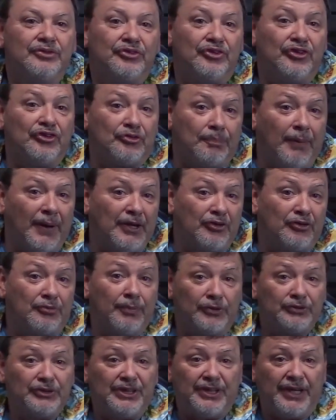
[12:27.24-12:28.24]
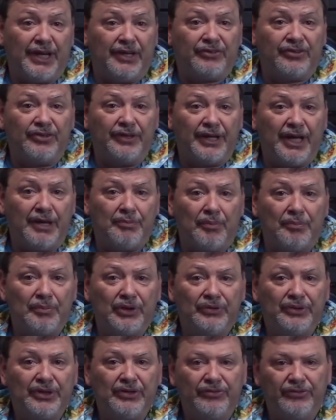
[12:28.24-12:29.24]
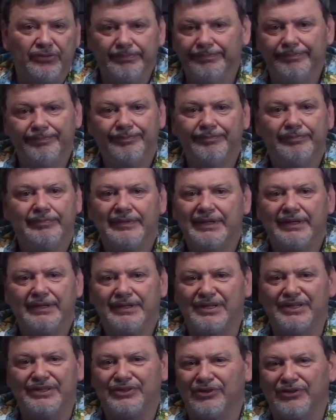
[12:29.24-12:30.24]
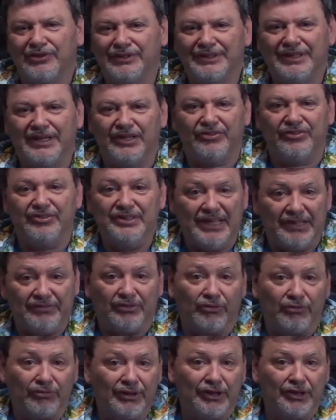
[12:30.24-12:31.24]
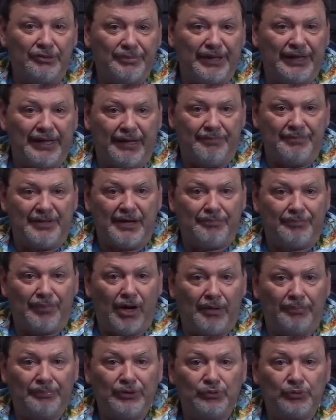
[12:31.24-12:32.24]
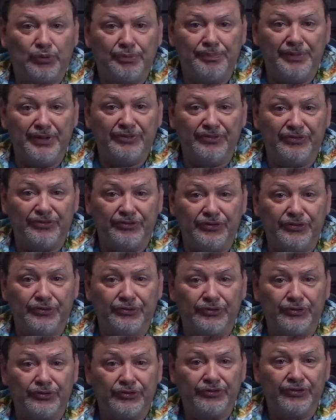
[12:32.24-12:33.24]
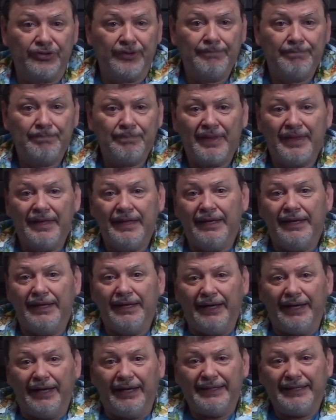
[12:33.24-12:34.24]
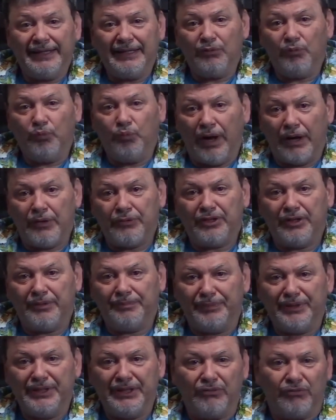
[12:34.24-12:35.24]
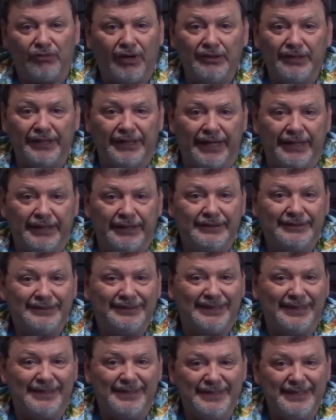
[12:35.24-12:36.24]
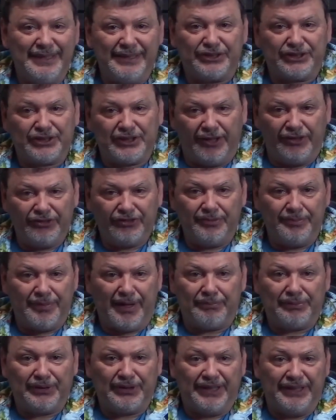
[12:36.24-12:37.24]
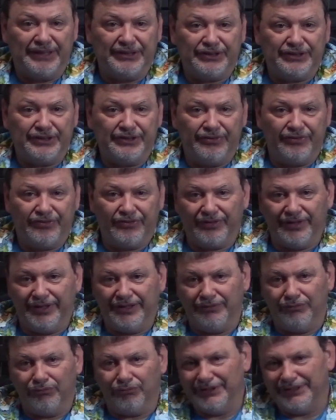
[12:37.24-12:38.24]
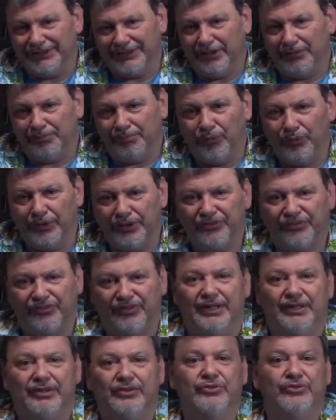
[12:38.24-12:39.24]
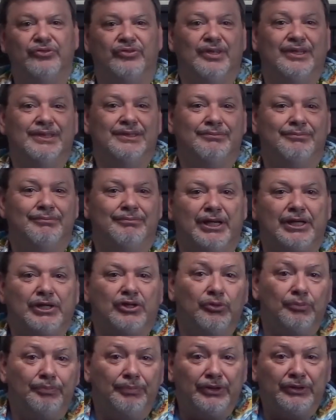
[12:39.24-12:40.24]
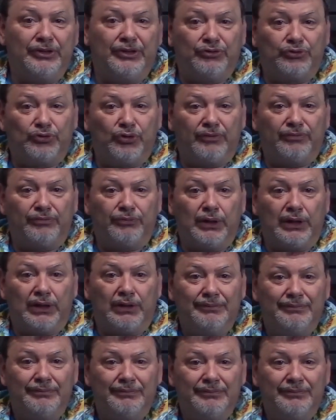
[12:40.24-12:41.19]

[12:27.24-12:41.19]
Despite its multitasking capabilities, concurrent DOS never really became that popular with business users, and it wound up being relegated to niche custom applications like retail point of sales and medical billing software,